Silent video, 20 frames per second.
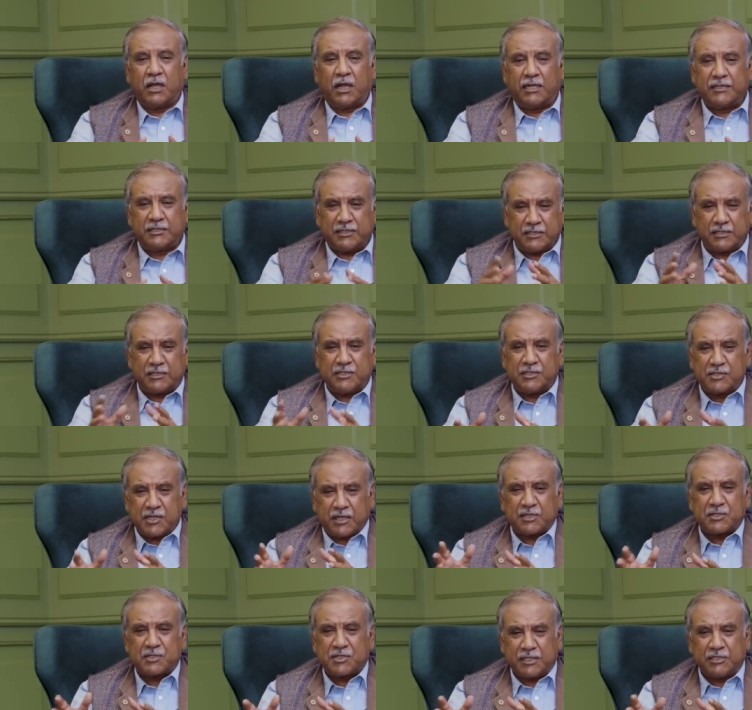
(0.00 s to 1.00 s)
I think these
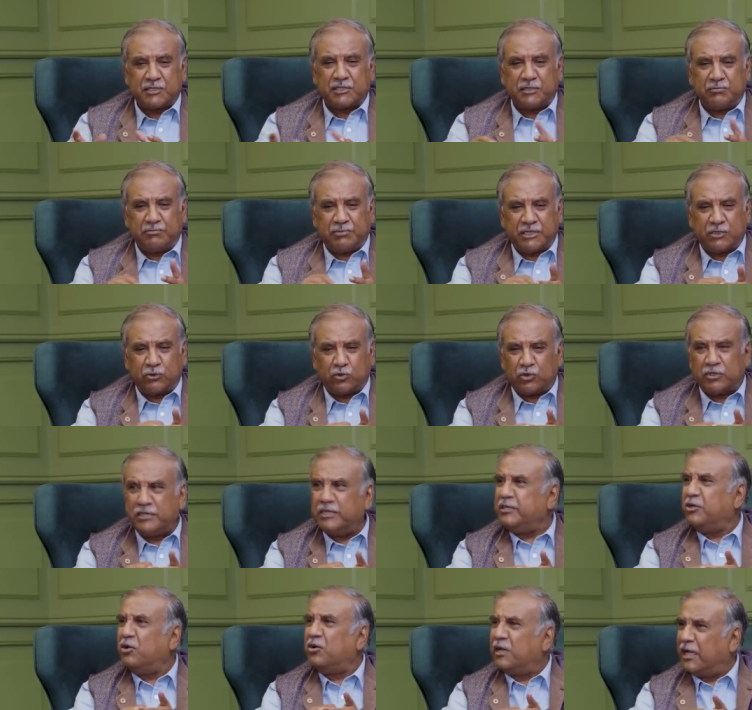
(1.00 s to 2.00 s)
are essential. Be good
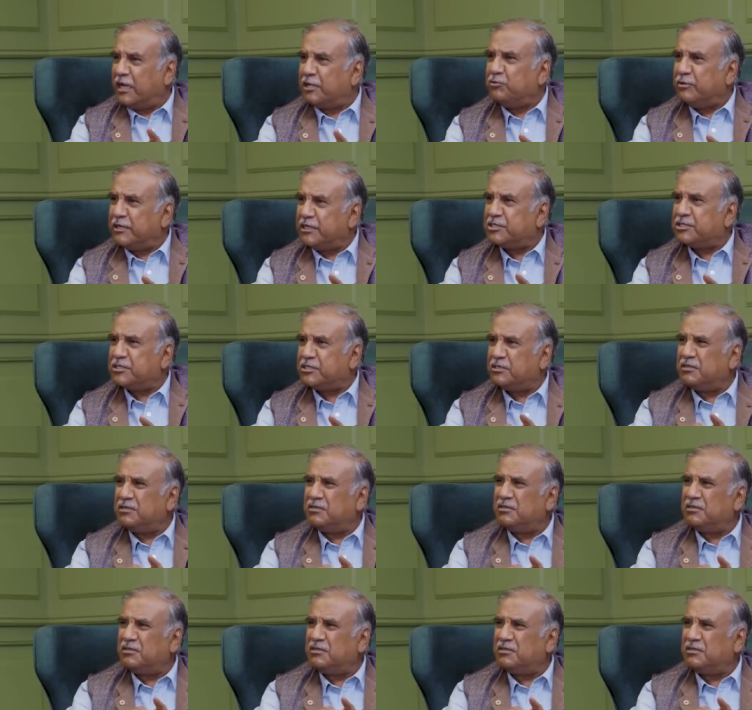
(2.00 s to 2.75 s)
in your language,